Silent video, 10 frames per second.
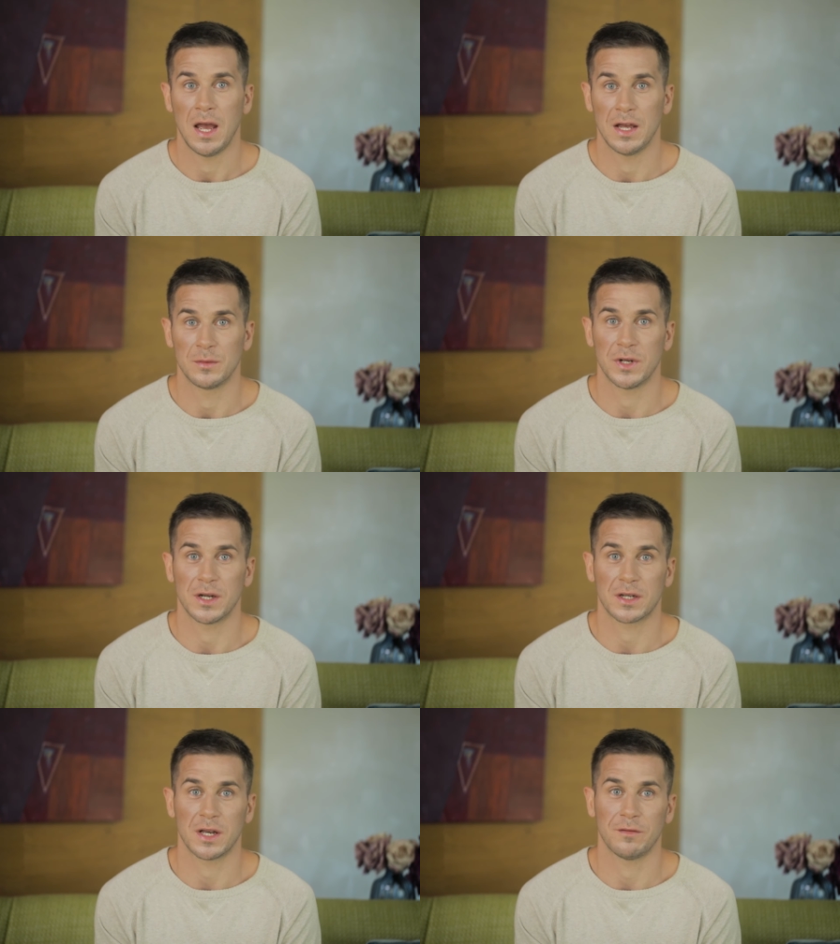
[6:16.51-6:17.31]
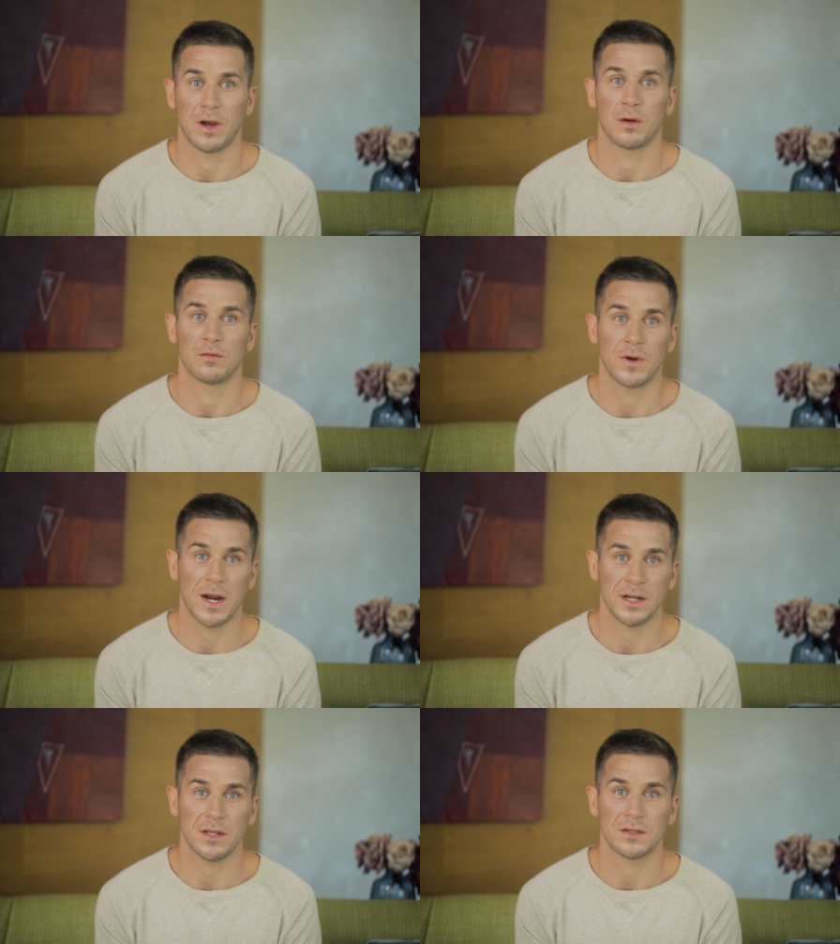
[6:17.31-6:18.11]
And we uncover a
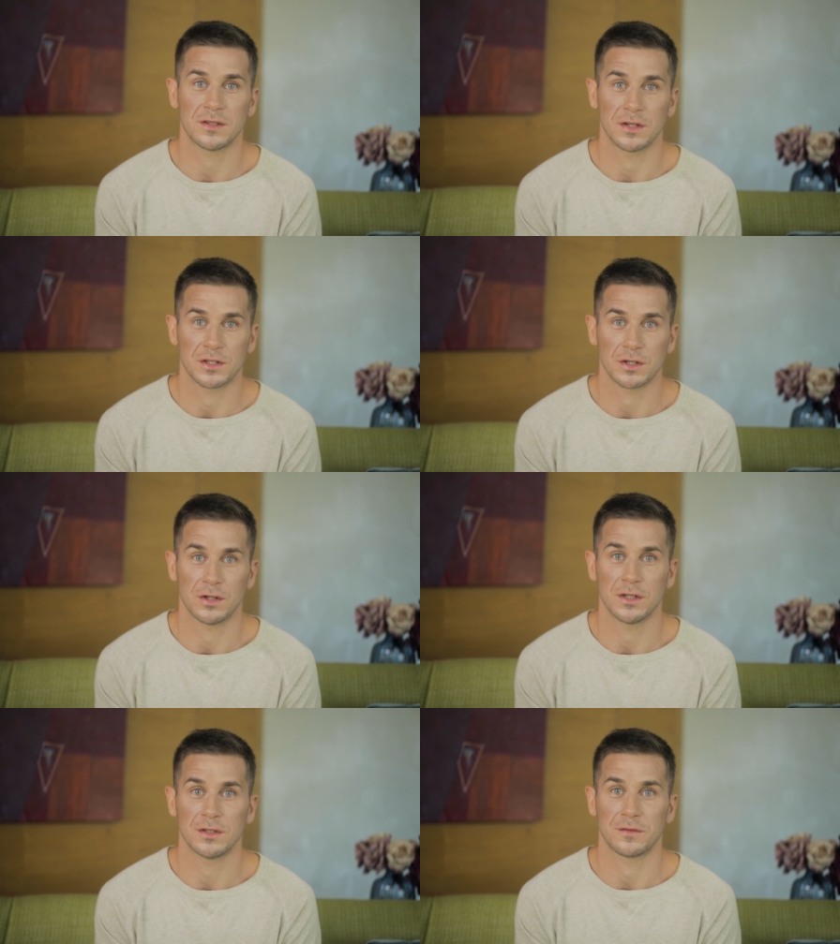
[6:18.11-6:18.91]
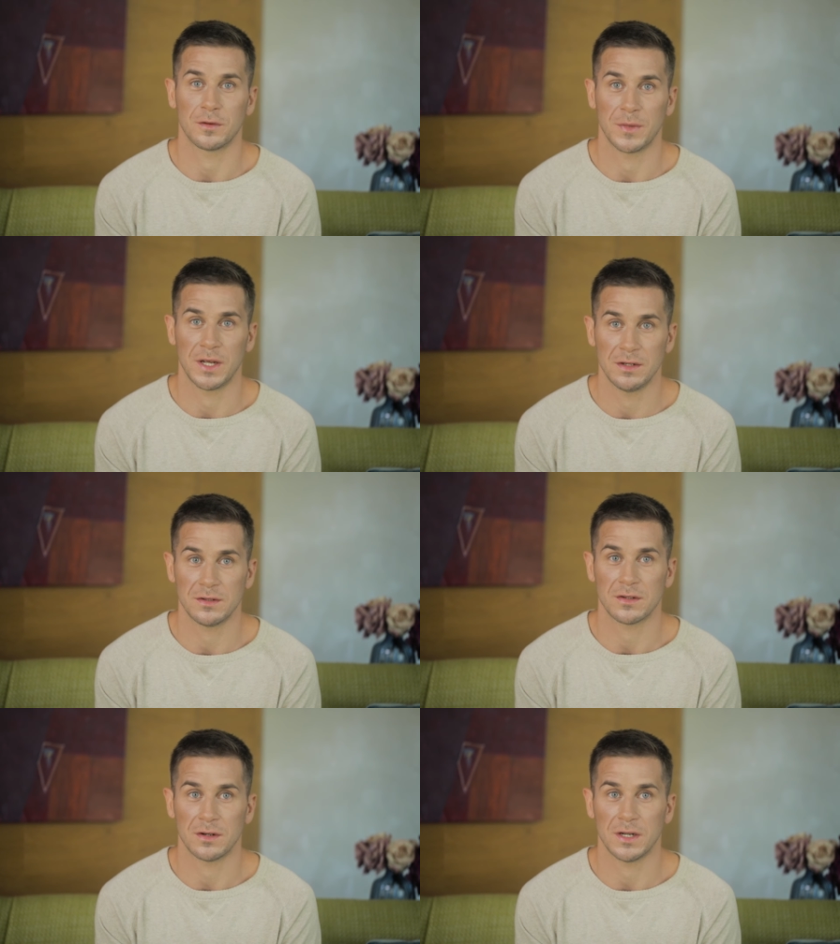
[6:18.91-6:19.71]
radiance that shines from
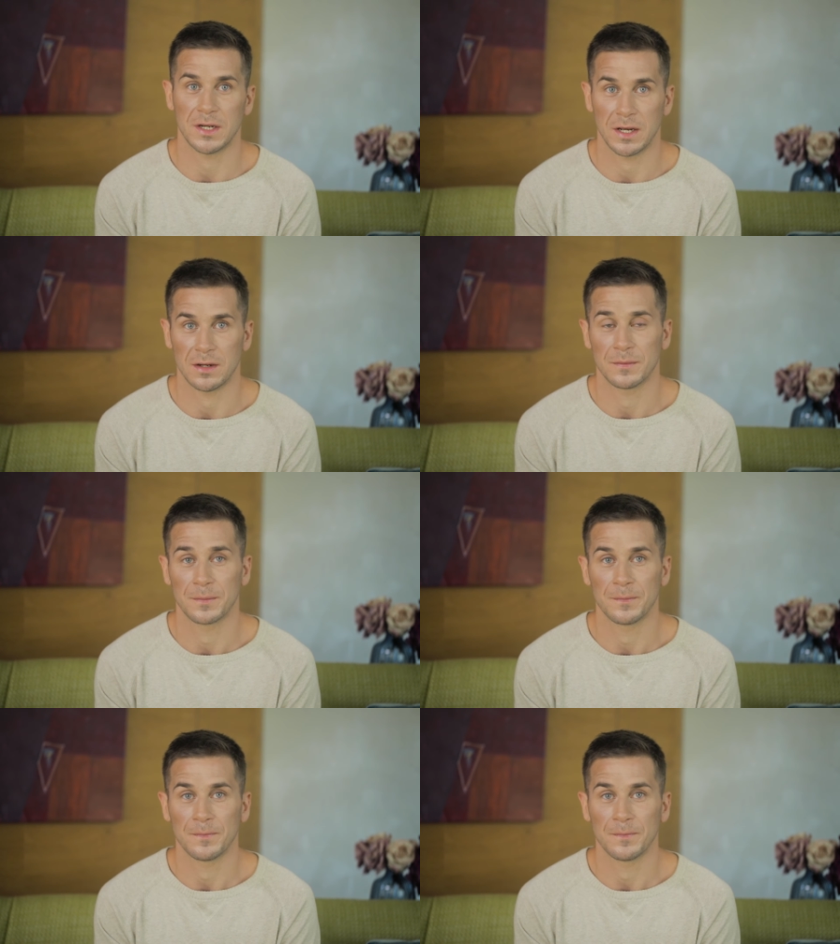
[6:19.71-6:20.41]
inside out.